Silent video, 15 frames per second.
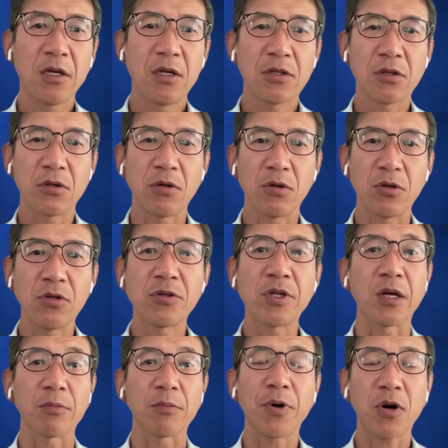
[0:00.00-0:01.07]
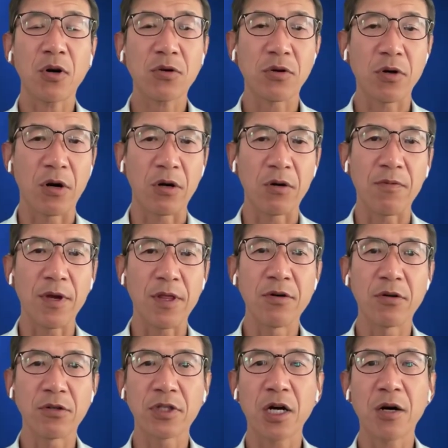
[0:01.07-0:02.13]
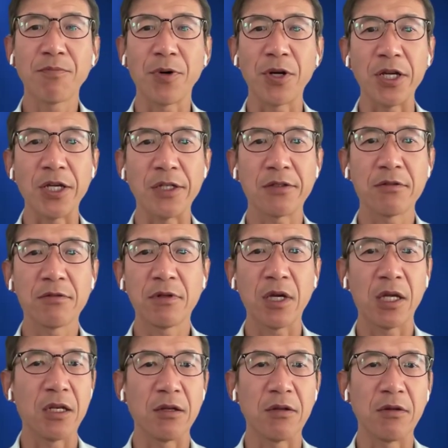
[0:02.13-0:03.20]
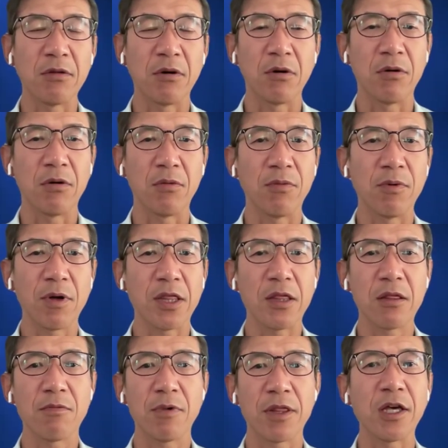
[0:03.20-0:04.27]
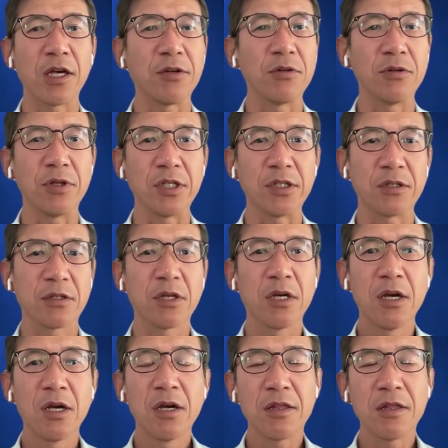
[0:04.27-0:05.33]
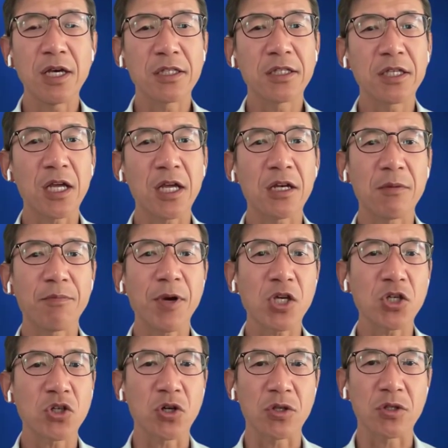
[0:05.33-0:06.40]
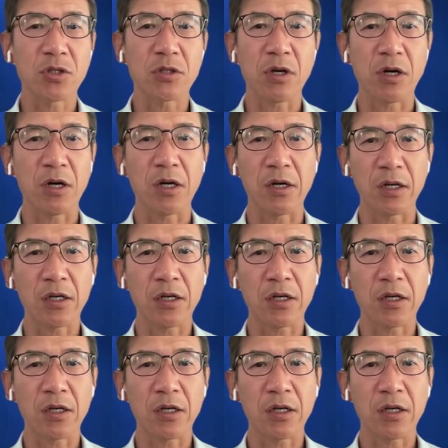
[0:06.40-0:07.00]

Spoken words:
So you can partner with those companies, and what they do is they send patients a